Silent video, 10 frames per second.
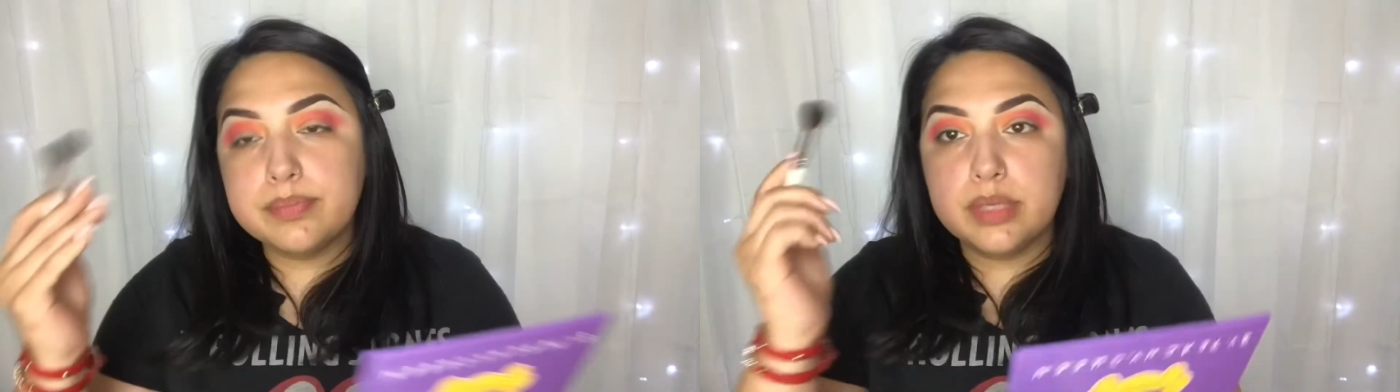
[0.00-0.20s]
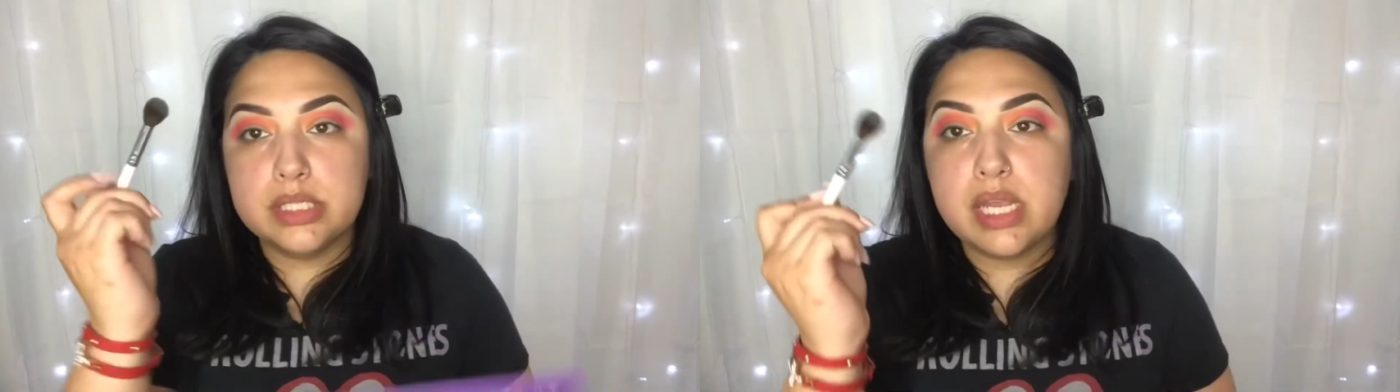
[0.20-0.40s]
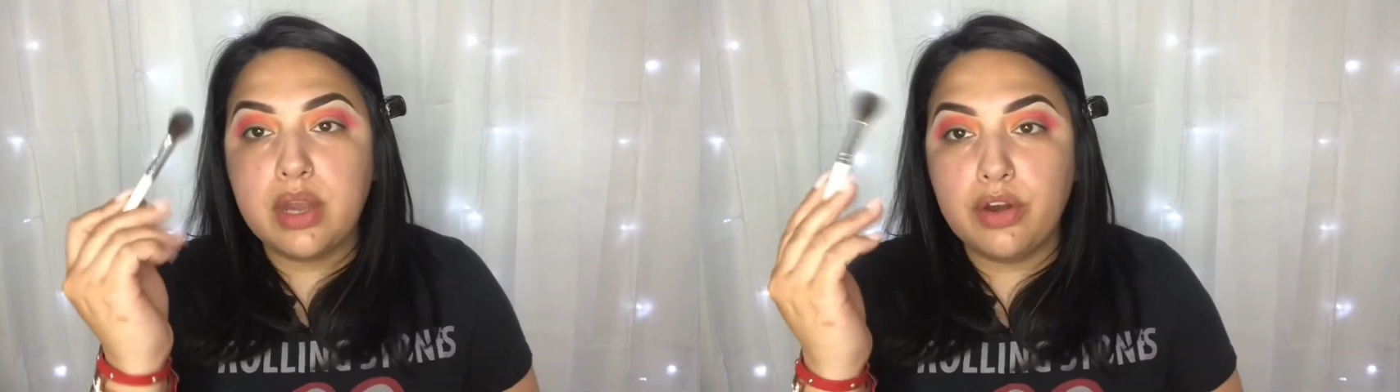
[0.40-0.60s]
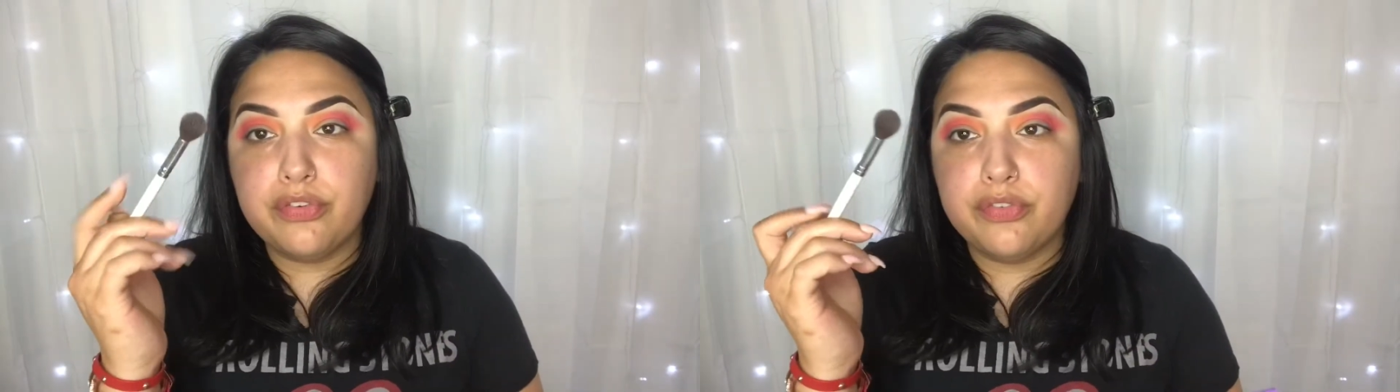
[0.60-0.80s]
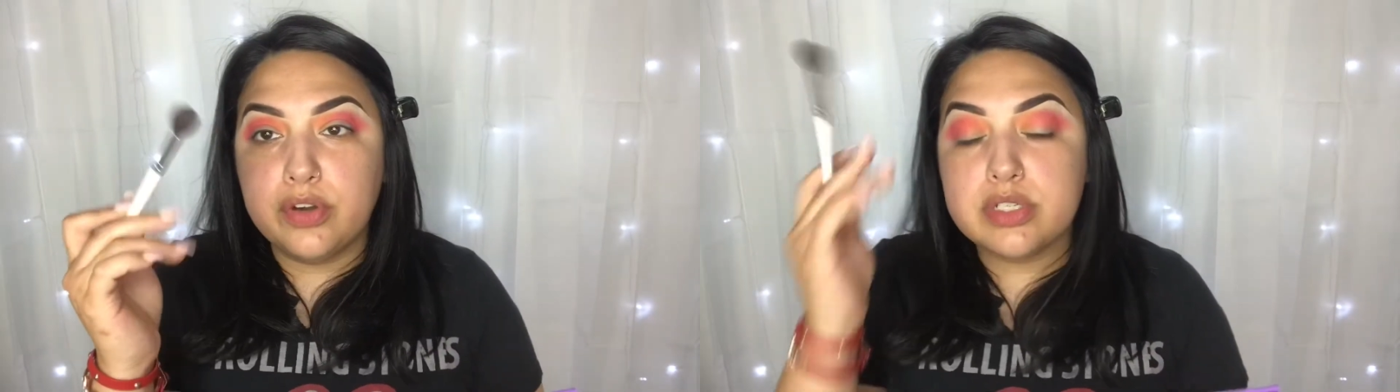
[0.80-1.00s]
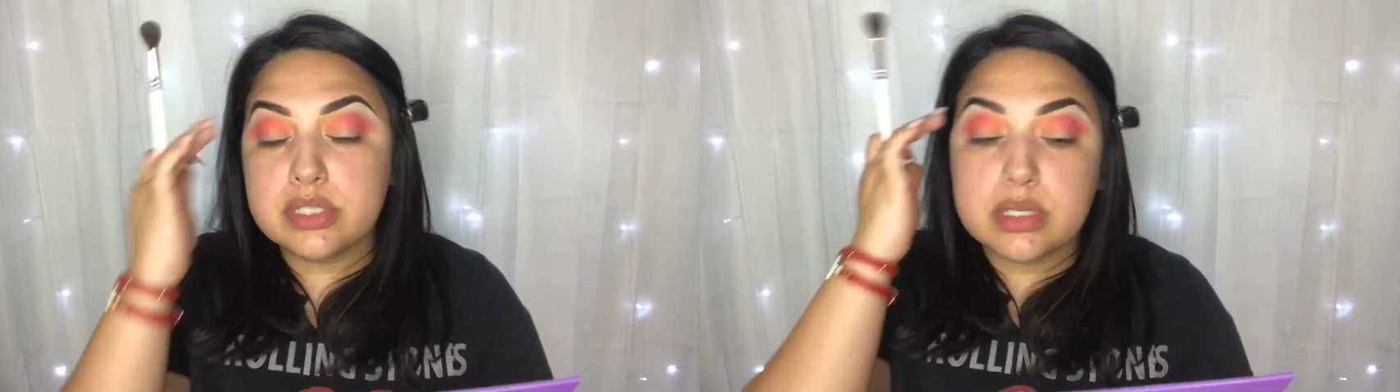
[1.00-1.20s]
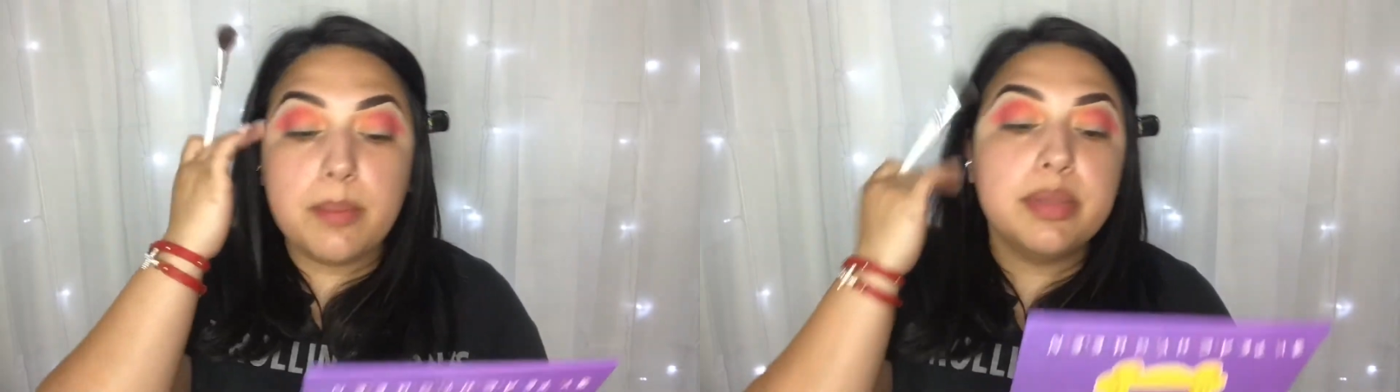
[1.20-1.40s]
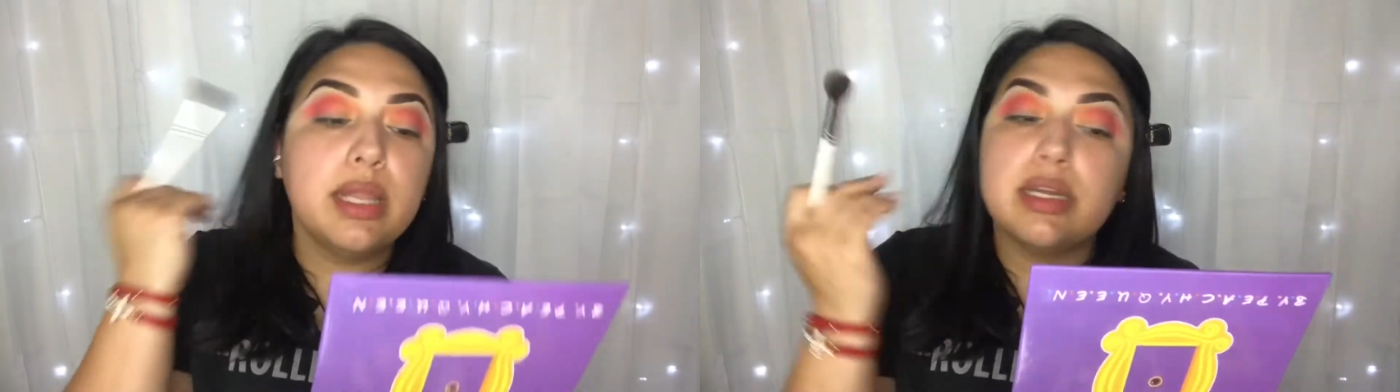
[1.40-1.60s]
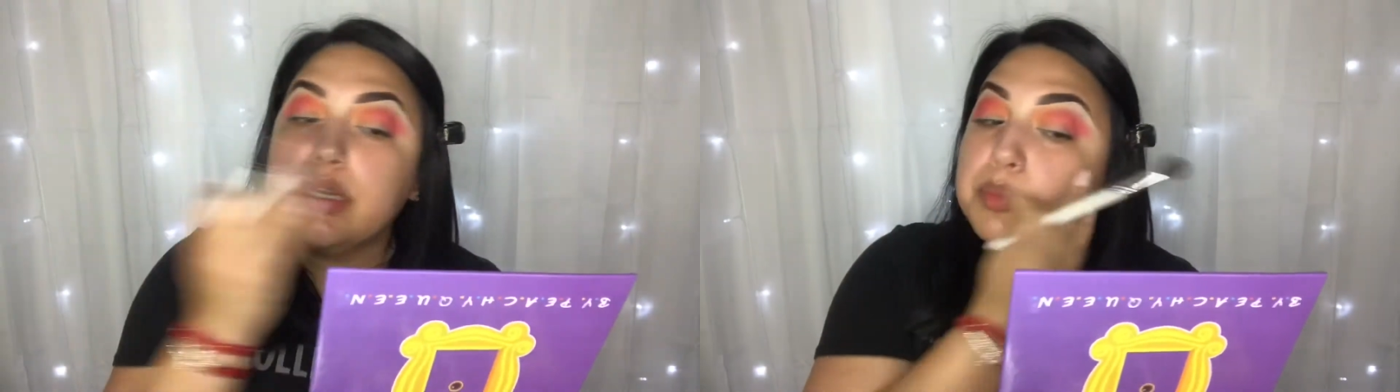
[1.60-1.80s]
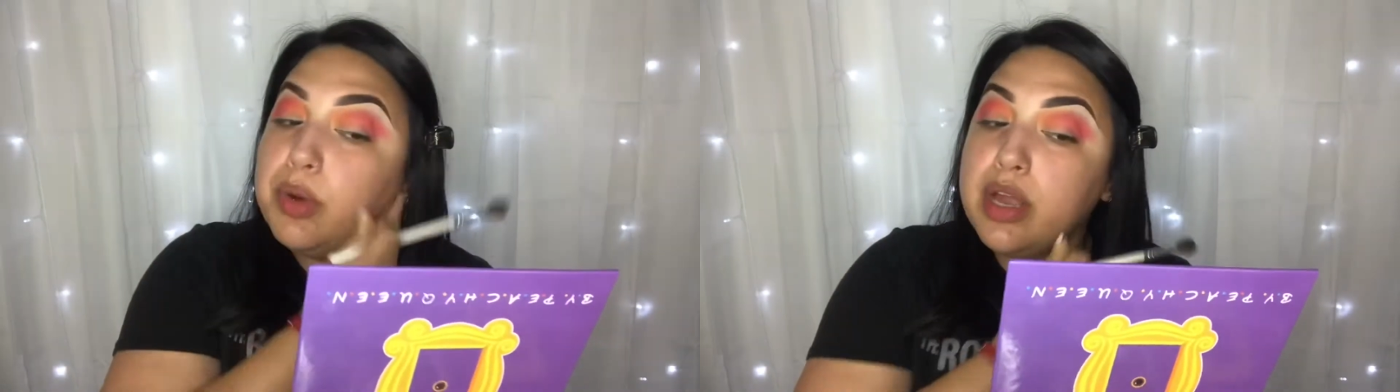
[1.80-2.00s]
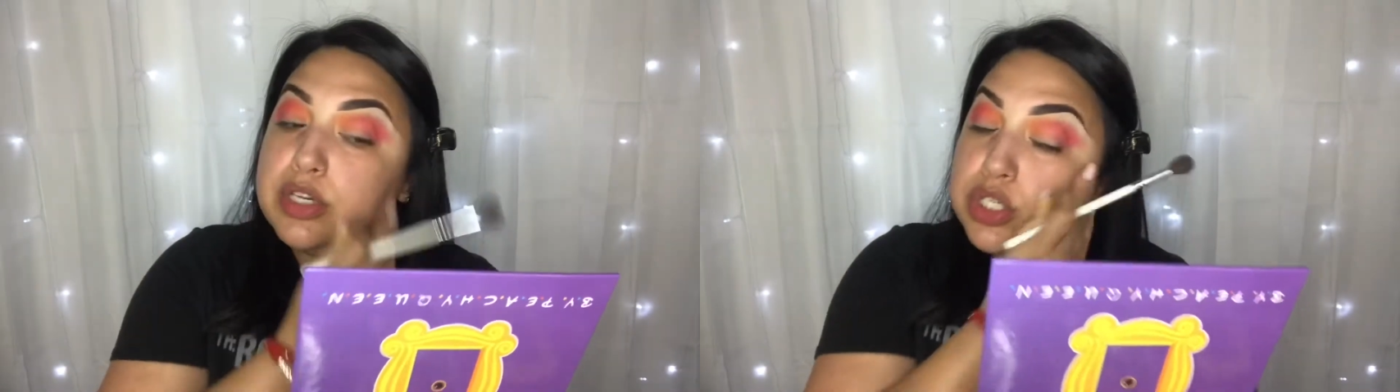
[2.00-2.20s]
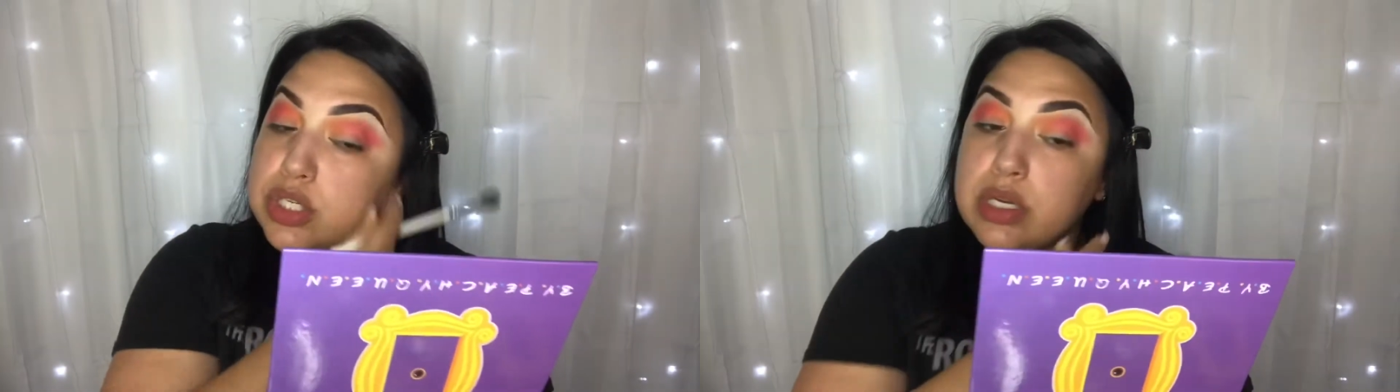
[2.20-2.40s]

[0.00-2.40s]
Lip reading: to take our first blending brush